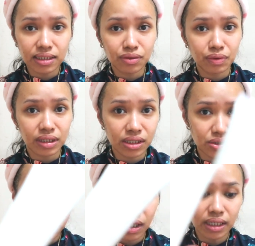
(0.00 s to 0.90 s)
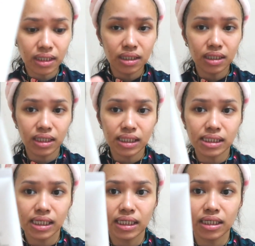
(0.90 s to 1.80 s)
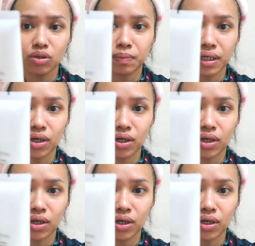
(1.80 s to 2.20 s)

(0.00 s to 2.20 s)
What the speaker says: it with this one kasi hindi ko pa